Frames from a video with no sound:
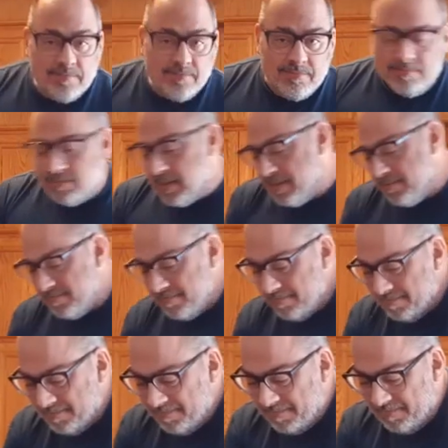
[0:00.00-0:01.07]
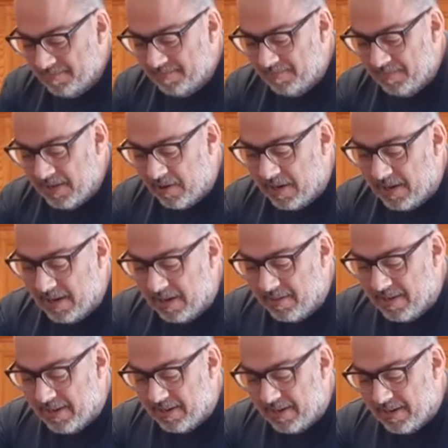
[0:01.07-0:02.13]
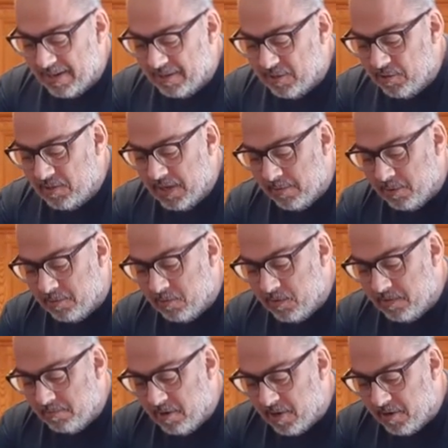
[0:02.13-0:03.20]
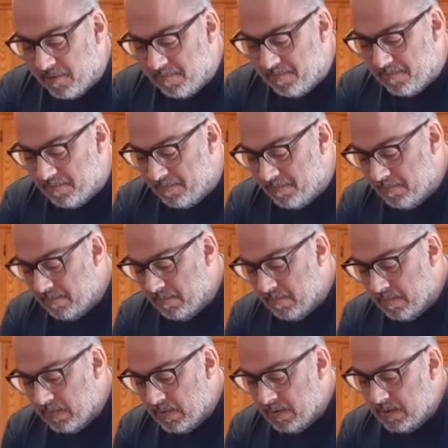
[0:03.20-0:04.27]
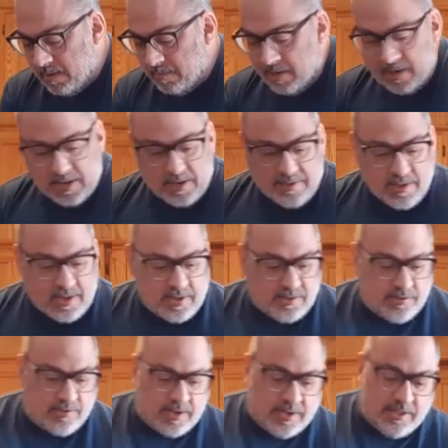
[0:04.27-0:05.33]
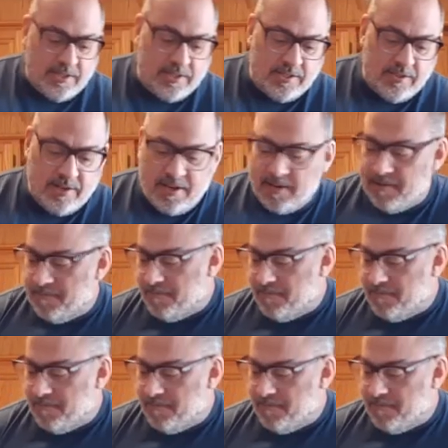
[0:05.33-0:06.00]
Yeah. All right, and then 2 tablespoons of butter. I'm going to add that directly into there.